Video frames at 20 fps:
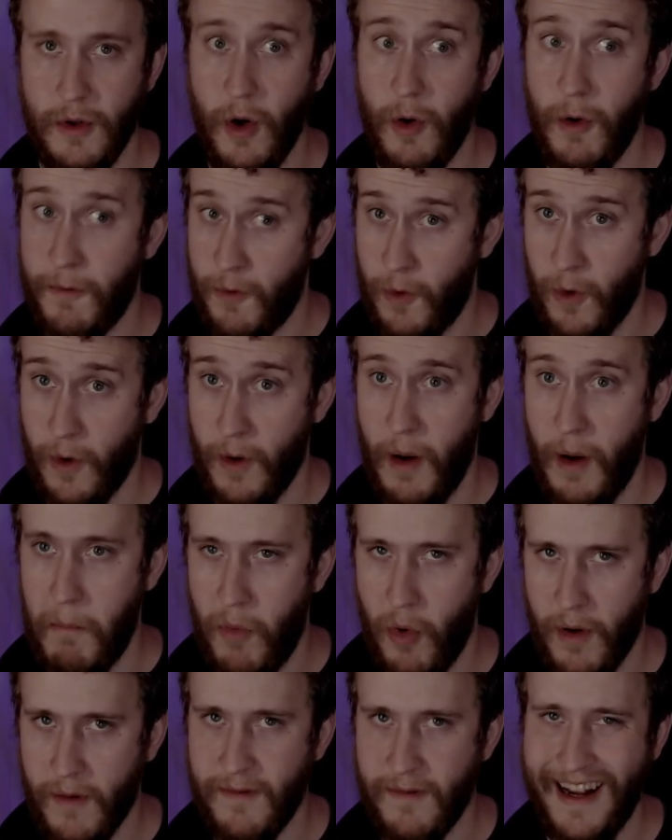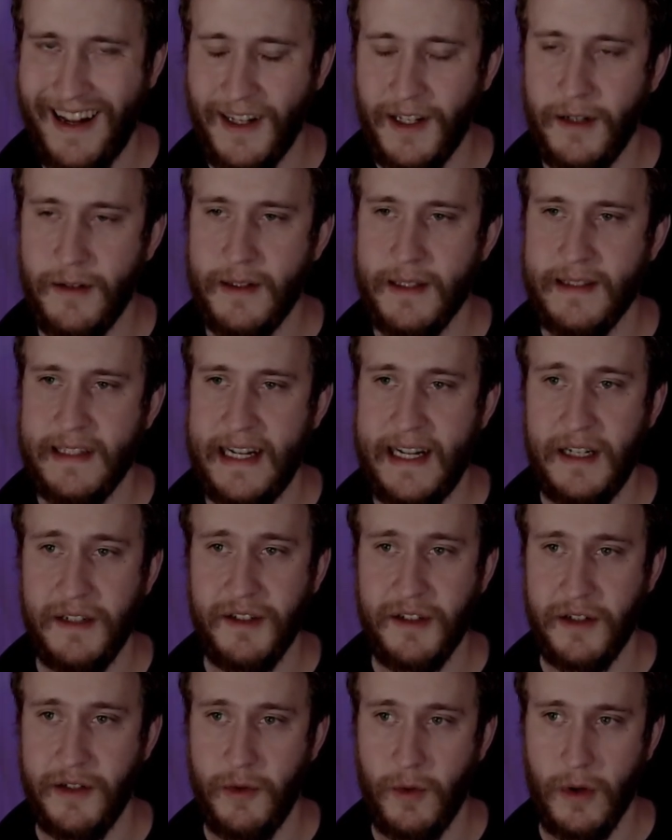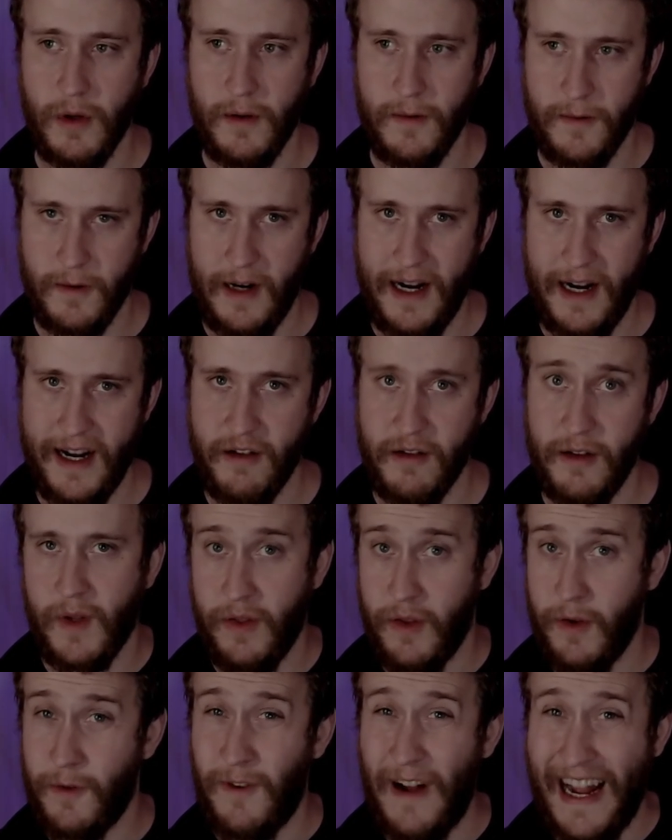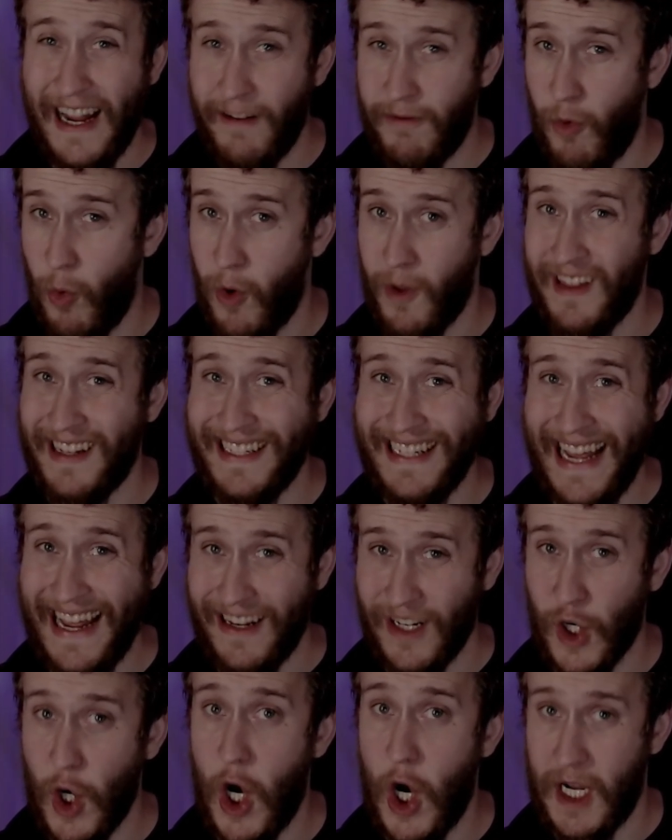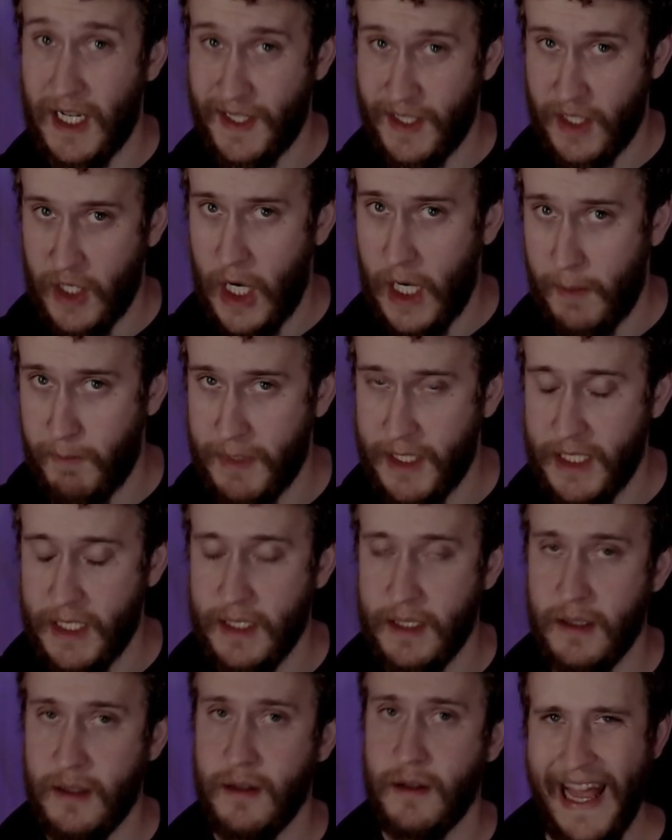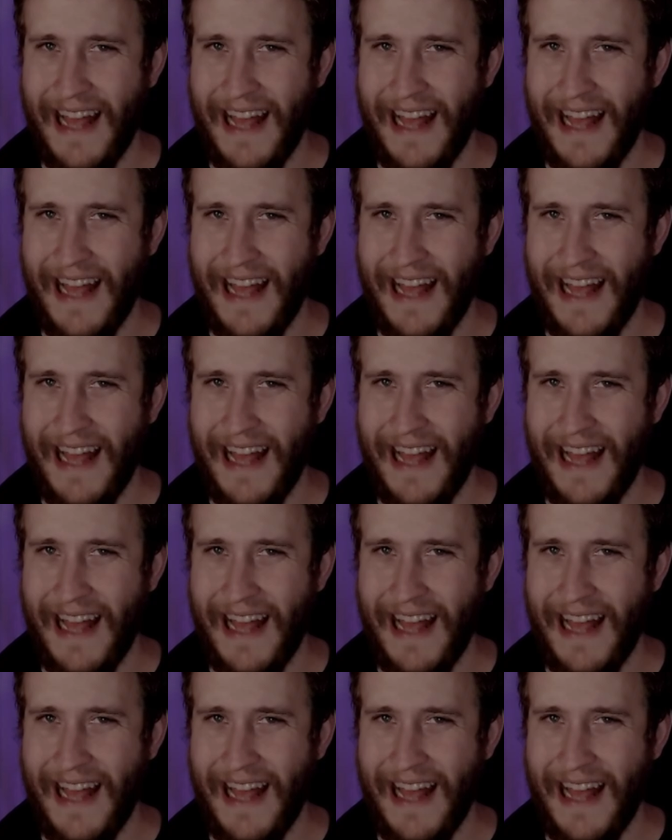go for more value than that, so you'll go for either the five or the ten cost options.